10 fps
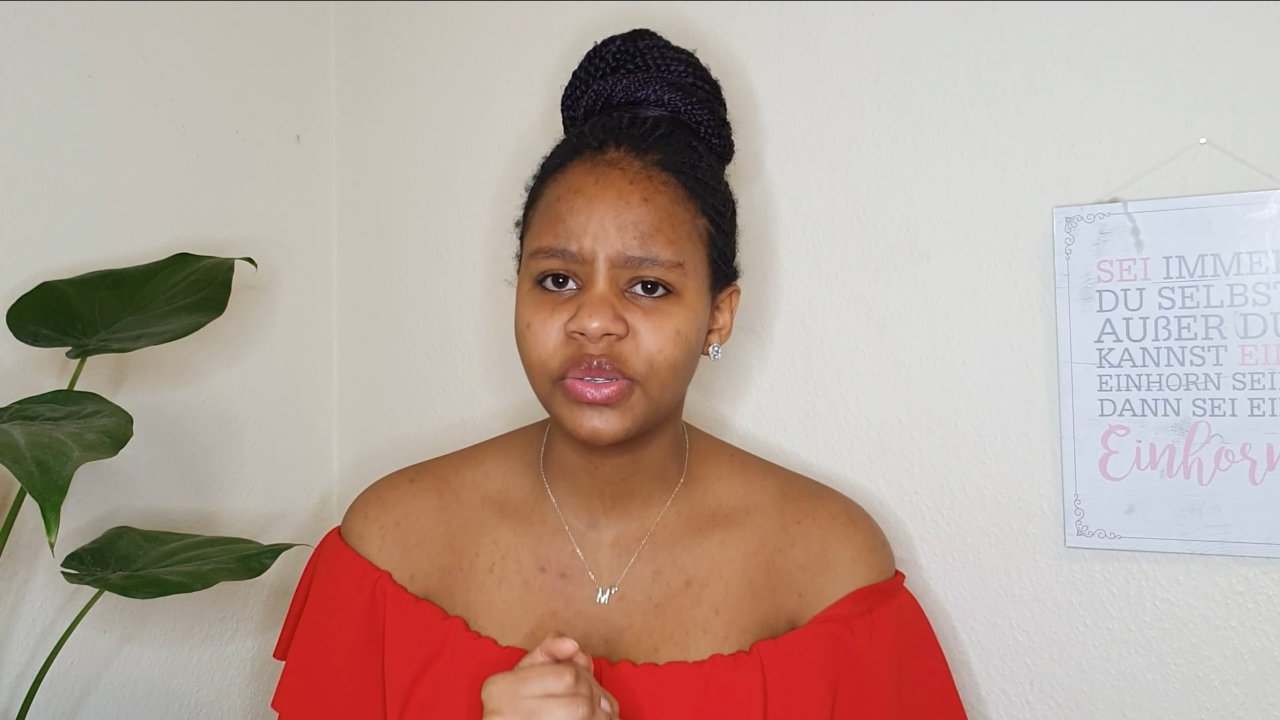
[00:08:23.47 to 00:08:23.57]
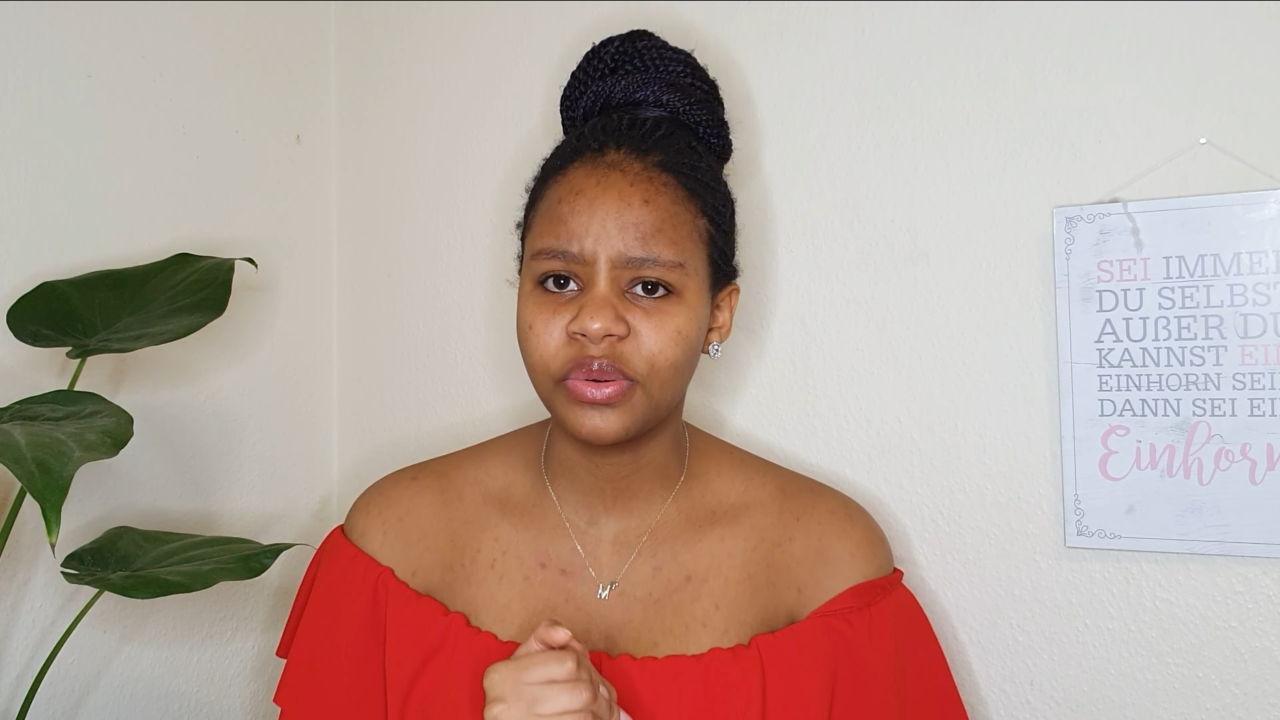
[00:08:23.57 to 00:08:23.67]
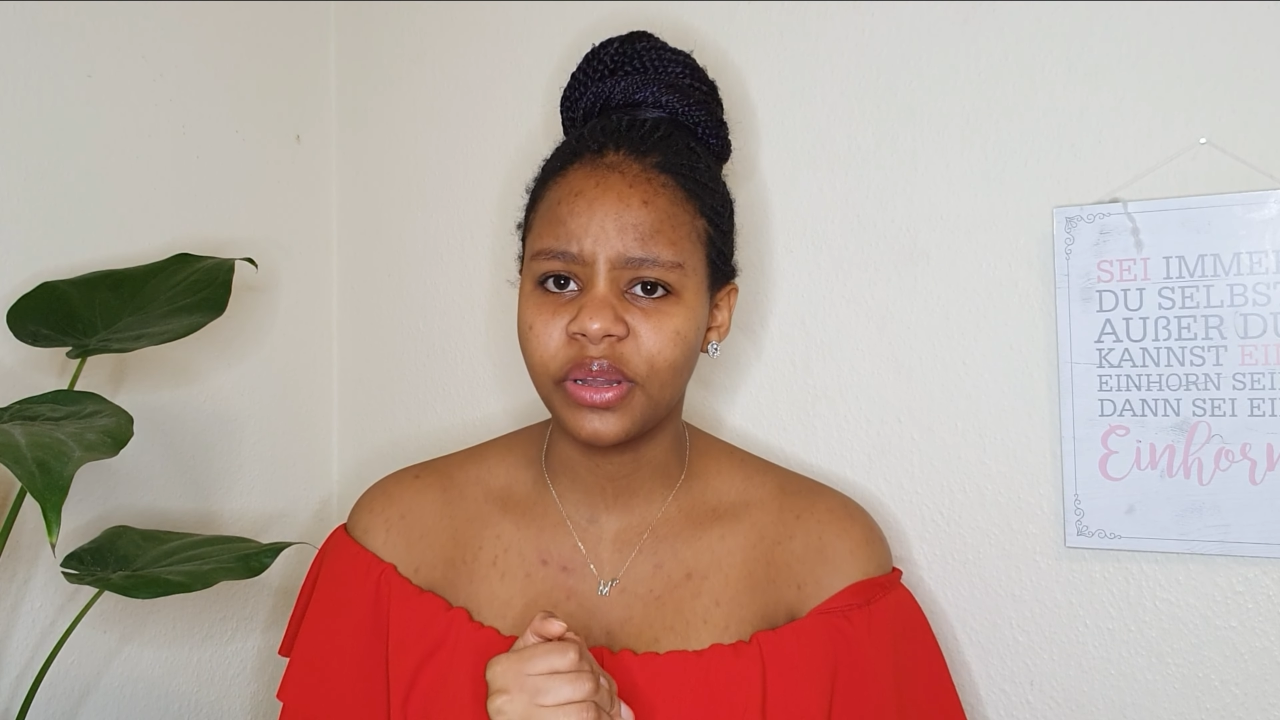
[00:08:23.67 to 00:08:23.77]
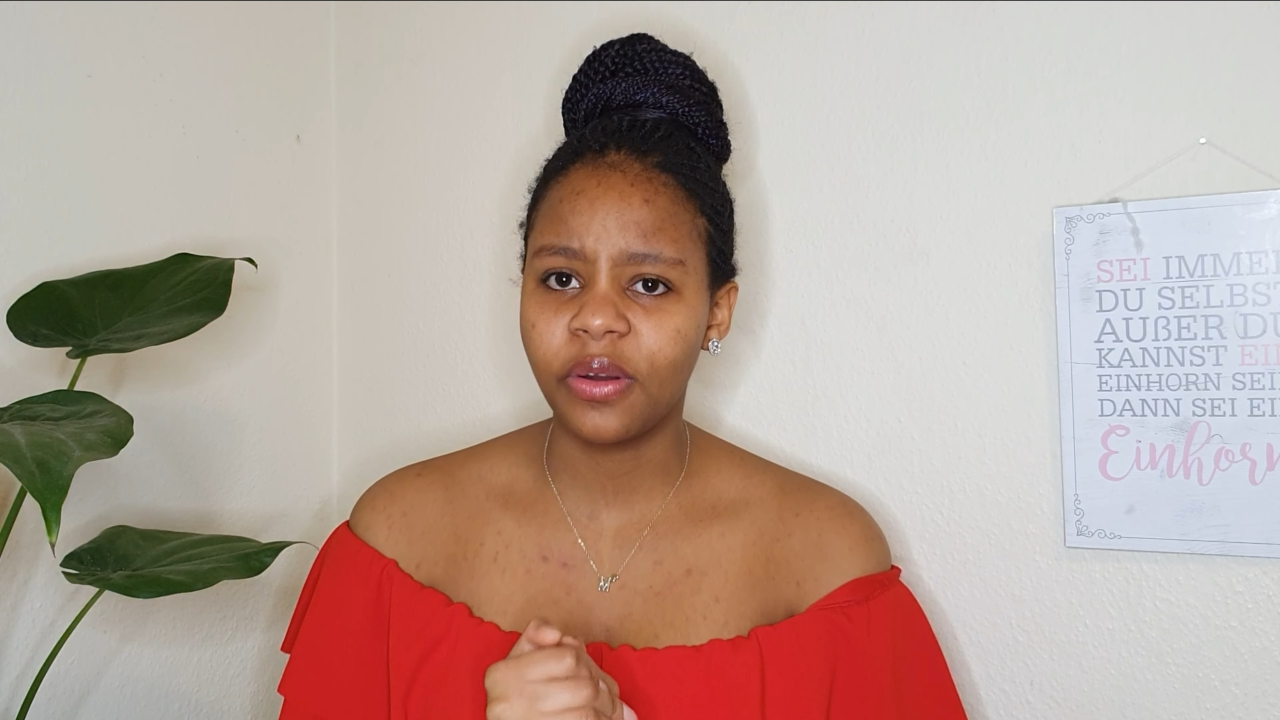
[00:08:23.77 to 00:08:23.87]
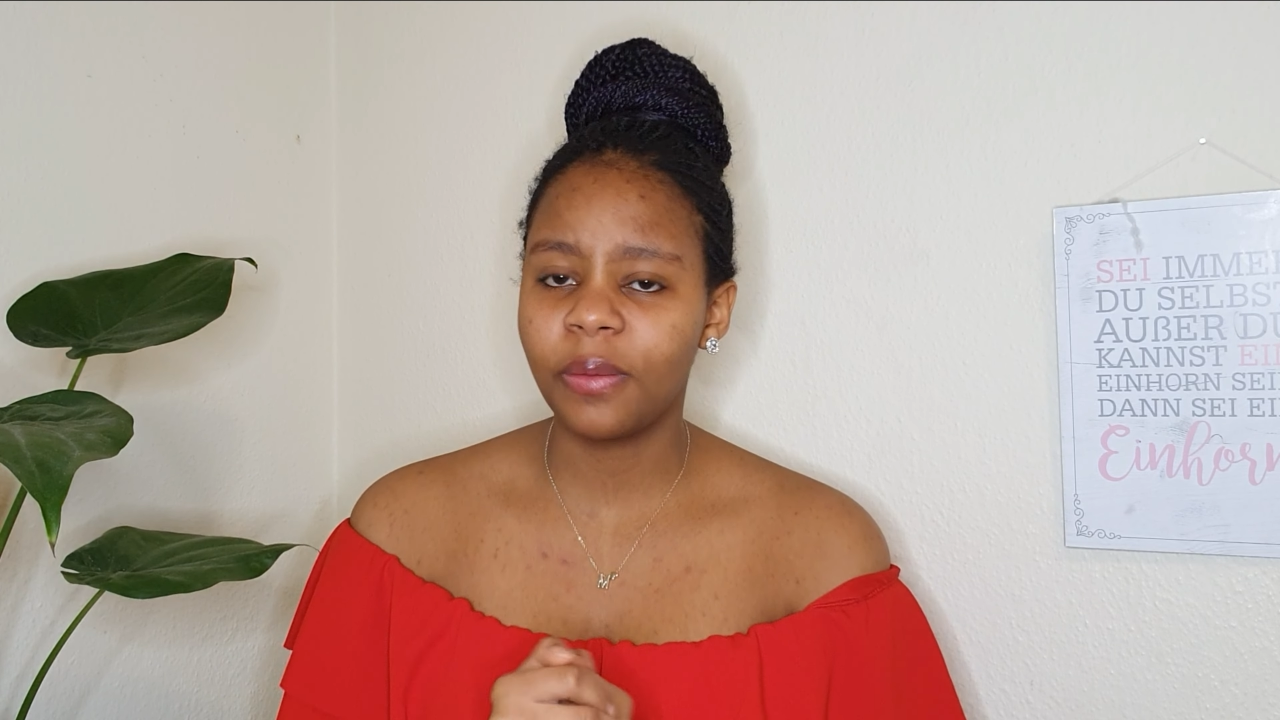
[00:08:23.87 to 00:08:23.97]

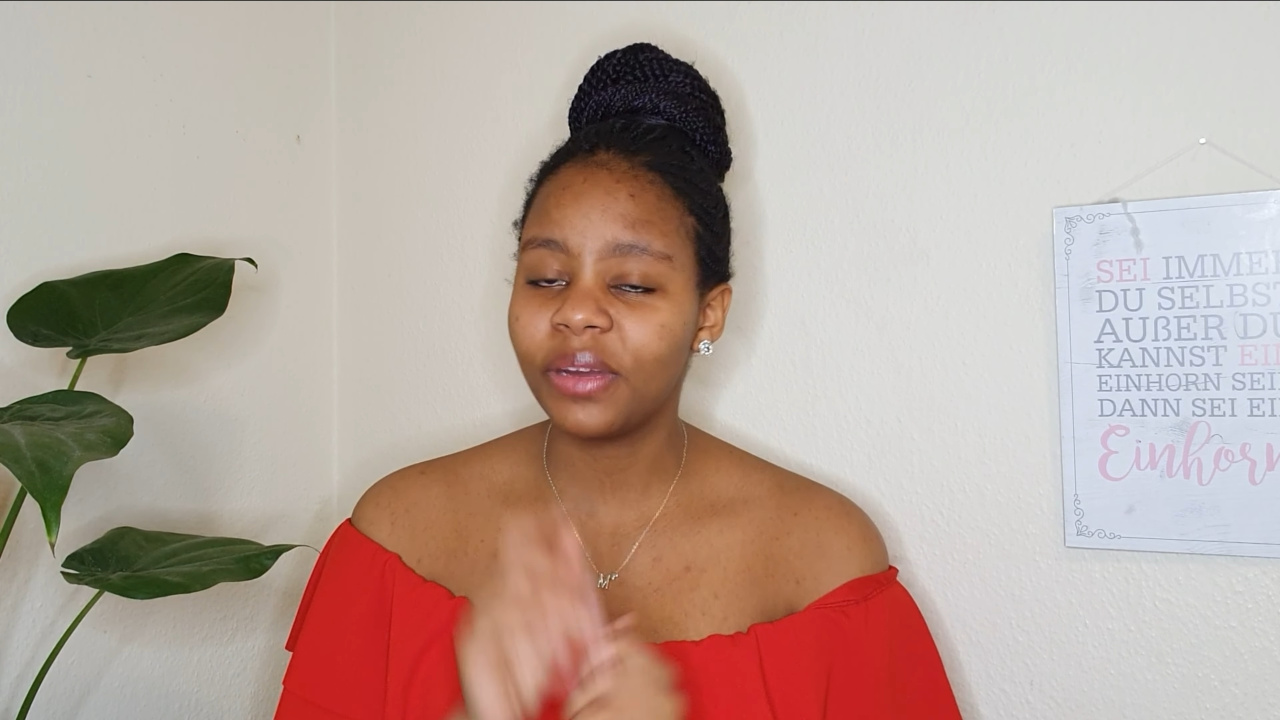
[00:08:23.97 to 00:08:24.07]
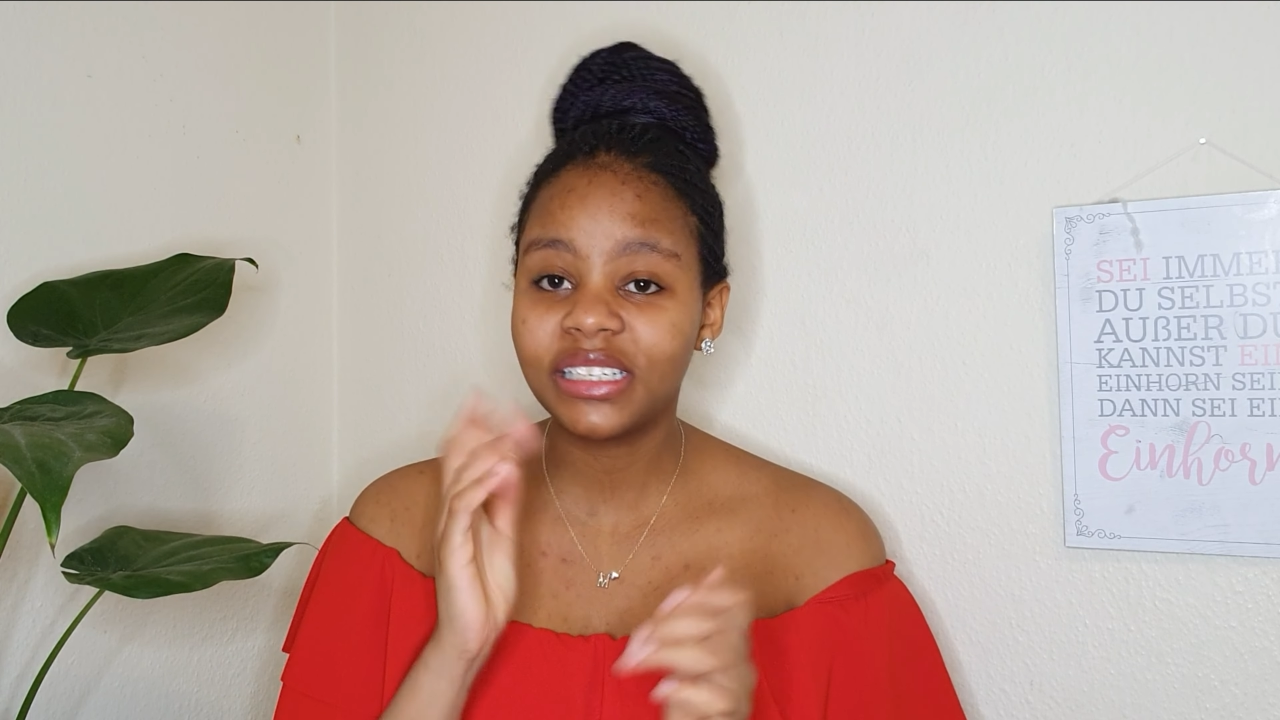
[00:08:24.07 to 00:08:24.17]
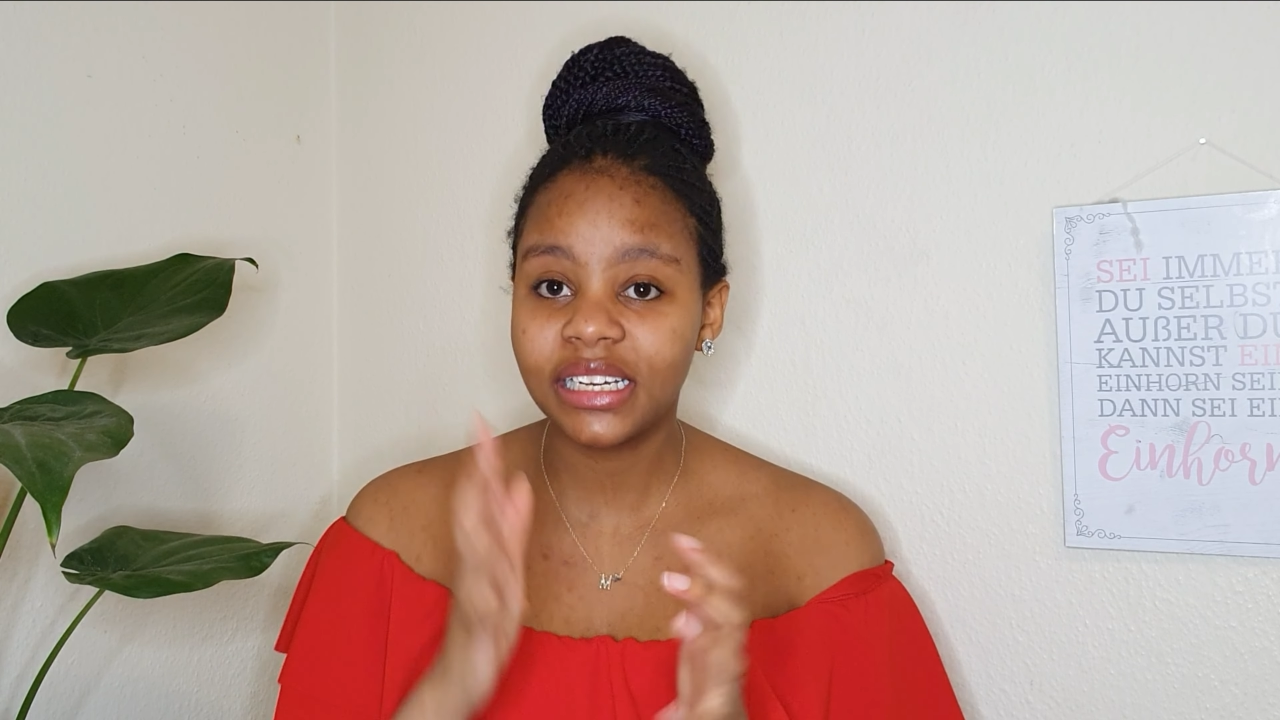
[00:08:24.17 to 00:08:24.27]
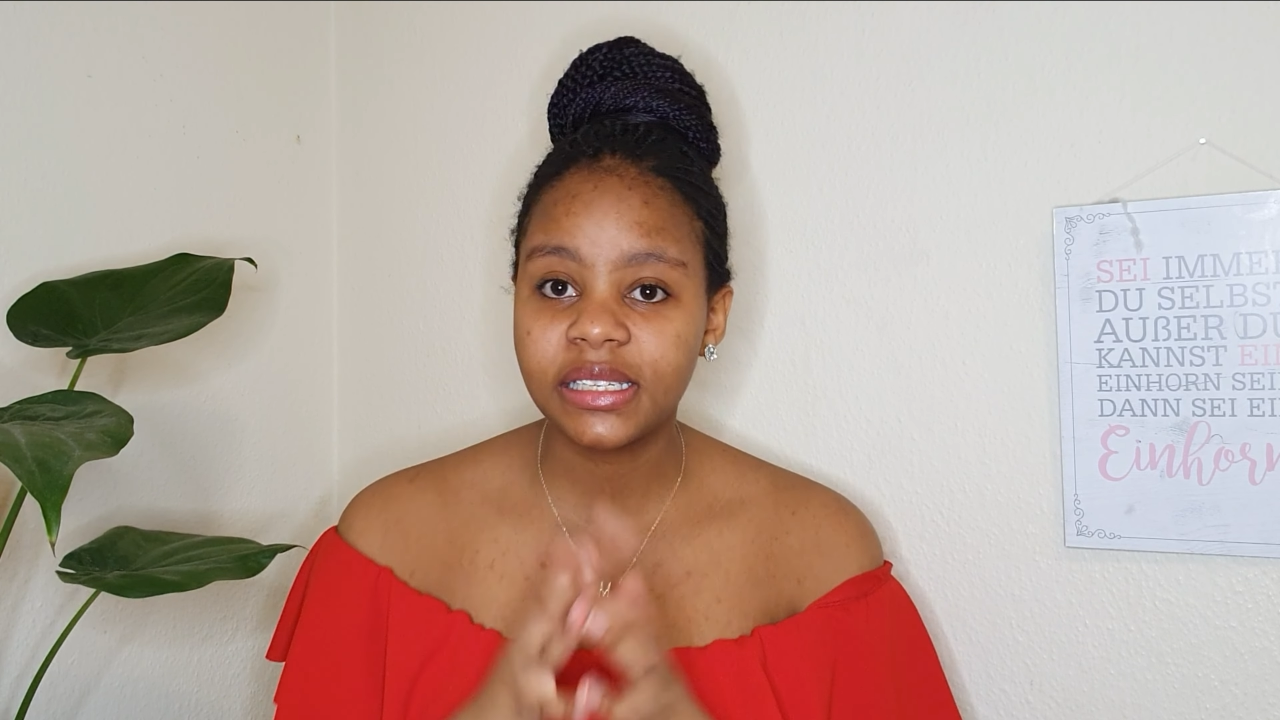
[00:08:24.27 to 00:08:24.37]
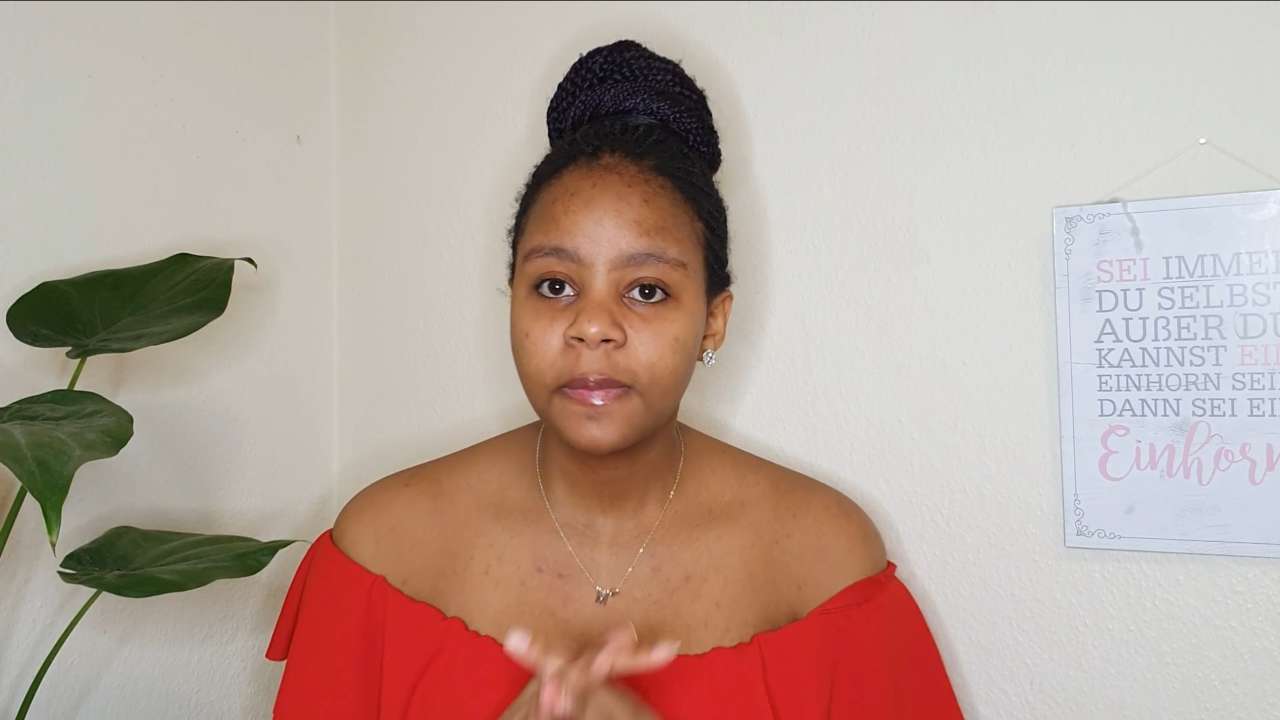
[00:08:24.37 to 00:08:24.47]
going on,
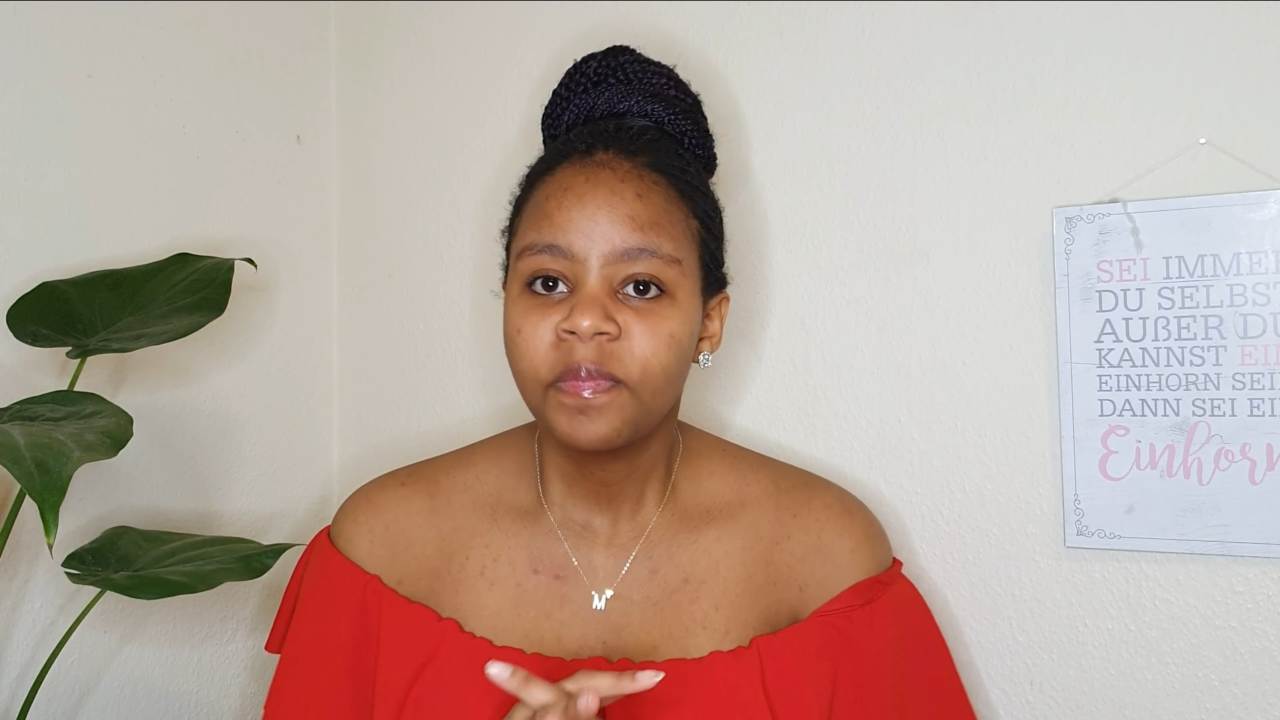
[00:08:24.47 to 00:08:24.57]
but yes,